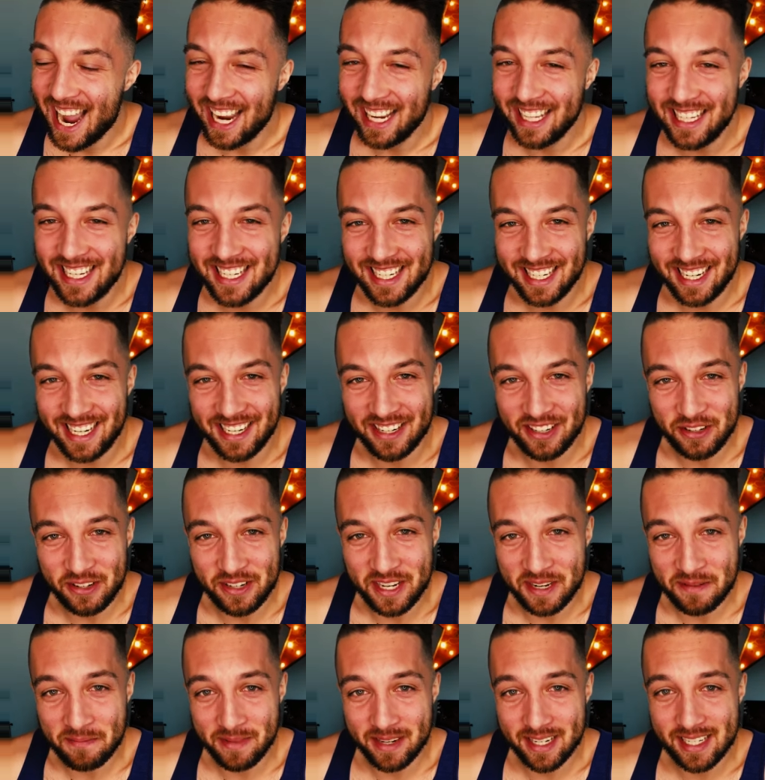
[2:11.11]
least I
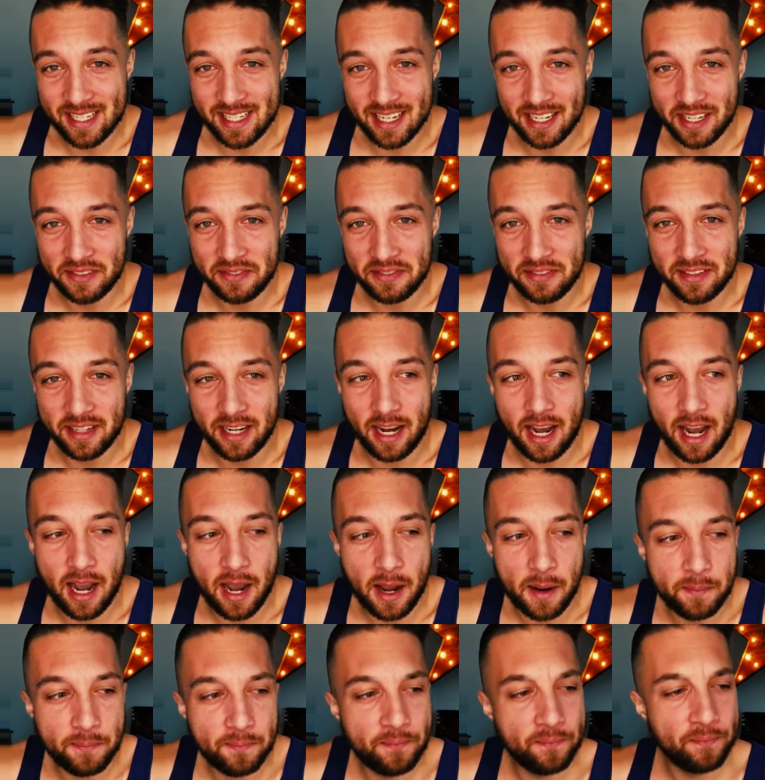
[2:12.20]
entertain myself.
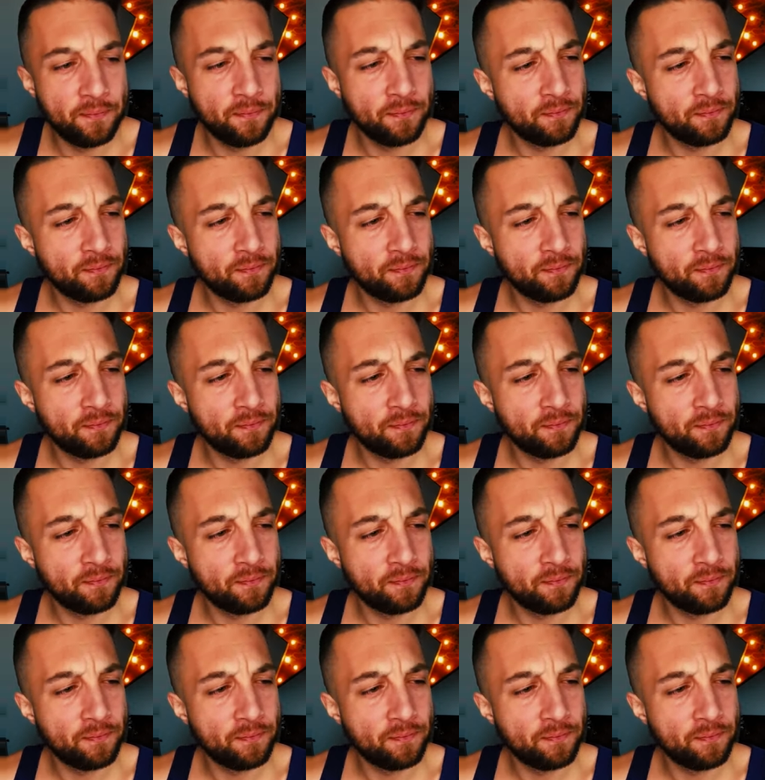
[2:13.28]
We're